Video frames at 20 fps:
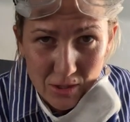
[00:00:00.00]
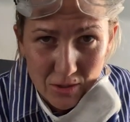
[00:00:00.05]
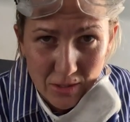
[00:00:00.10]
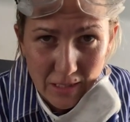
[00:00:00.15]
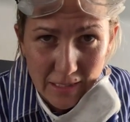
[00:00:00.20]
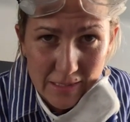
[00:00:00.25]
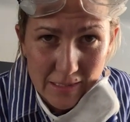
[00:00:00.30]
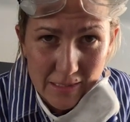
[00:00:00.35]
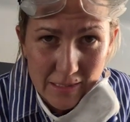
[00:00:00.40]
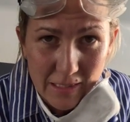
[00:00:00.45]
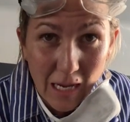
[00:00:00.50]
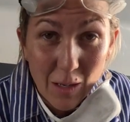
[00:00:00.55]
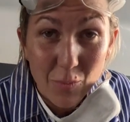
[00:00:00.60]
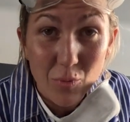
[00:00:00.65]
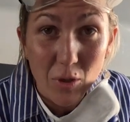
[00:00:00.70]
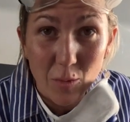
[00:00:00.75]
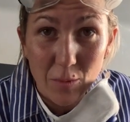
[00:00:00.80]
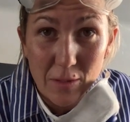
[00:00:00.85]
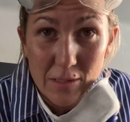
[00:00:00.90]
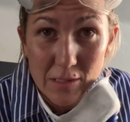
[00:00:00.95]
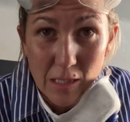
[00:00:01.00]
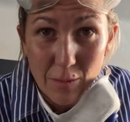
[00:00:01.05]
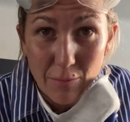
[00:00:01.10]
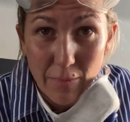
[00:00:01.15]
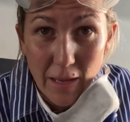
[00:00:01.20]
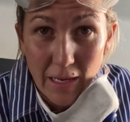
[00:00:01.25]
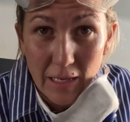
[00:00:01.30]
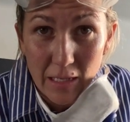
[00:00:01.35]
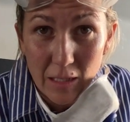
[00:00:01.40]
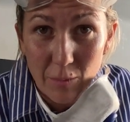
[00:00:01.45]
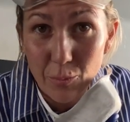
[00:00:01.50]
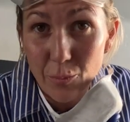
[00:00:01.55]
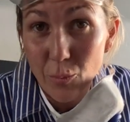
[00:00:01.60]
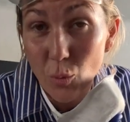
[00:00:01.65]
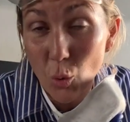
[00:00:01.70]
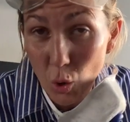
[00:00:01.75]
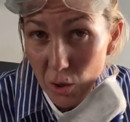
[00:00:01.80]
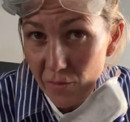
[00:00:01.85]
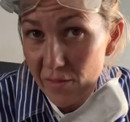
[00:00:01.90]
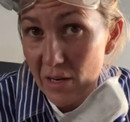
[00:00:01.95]
dress. I promise I'm making
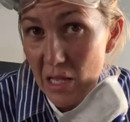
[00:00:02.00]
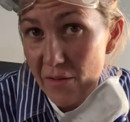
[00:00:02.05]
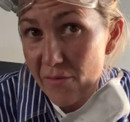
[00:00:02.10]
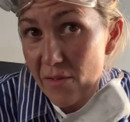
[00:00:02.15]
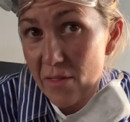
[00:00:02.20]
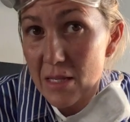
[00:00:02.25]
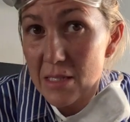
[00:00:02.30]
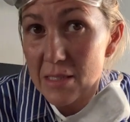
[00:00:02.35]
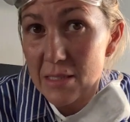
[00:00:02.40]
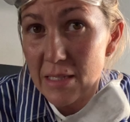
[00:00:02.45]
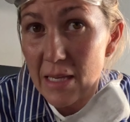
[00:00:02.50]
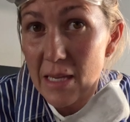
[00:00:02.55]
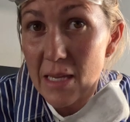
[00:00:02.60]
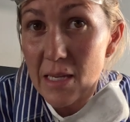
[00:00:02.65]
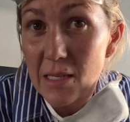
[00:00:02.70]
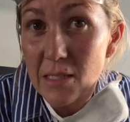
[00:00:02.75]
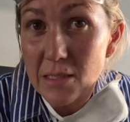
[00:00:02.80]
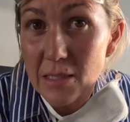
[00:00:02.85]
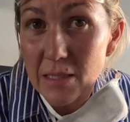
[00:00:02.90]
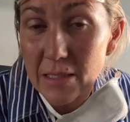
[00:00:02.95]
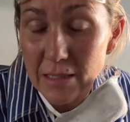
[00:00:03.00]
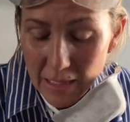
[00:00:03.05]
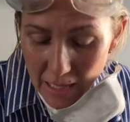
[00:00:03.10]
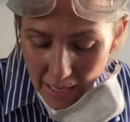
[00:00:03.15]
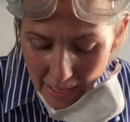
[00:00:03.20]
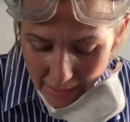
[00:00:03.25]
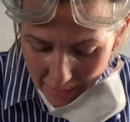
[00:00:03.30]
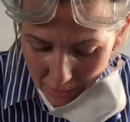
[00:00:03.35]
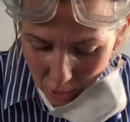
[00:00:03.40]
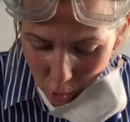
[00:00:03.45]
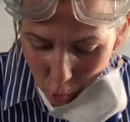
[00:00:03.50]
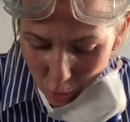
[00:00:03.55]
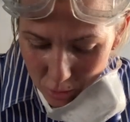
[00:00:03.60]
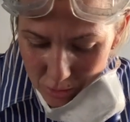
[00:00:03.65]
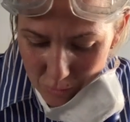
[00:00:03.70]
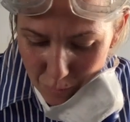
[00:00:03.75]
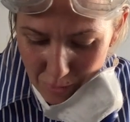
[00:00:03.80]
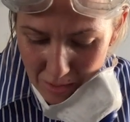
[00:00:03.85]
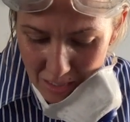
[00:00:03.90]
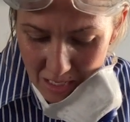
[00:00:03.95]
more of an effort this year to like
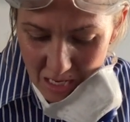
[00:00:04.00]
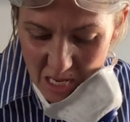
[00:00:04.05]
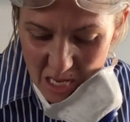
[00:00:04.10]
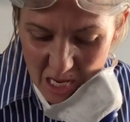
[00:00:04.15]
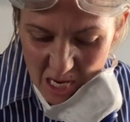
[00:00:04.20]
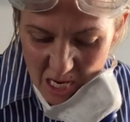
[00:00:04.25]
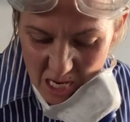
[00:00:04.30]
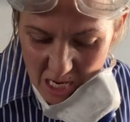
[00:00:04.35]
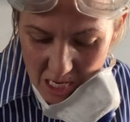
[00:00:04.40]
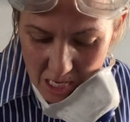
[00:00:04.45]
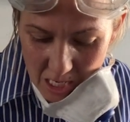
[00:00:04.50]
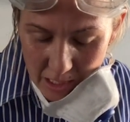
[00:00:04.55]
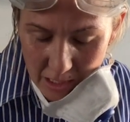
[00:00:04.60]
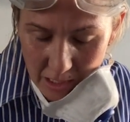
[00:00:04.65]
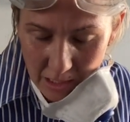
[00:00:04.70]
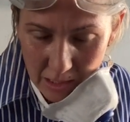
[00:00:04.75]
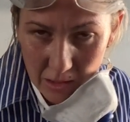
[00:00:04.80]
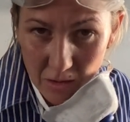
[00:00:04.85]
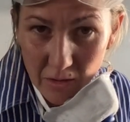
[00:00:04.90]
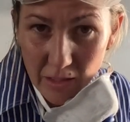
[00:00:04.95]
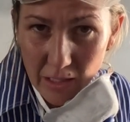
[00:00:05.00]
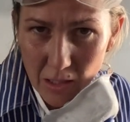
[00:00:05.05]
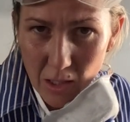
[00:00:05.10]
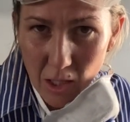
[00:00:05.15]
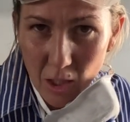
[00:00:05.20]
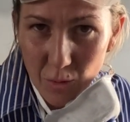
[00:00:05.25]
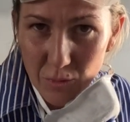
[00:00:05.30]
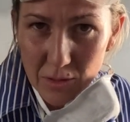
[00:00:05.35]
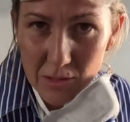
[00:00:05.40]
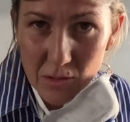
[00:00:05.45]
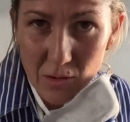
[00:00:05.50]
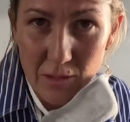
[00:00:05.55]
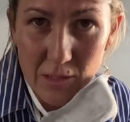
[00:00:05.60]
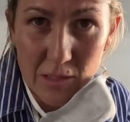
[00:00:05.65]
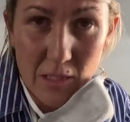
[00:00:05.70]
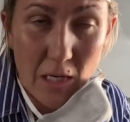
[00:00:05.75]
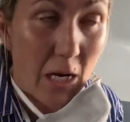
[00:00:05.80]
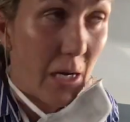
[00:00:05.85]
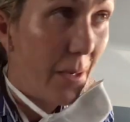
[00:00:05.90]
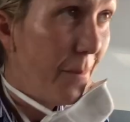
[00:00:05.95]
not be looking homeless all the
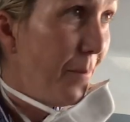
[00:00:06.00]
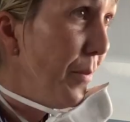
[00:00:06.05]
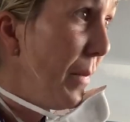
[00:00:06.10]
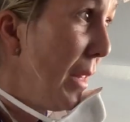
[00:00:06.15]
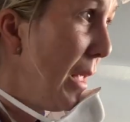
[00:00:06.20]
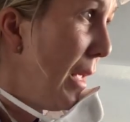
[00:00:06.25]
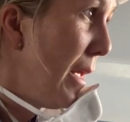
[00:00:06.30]
time.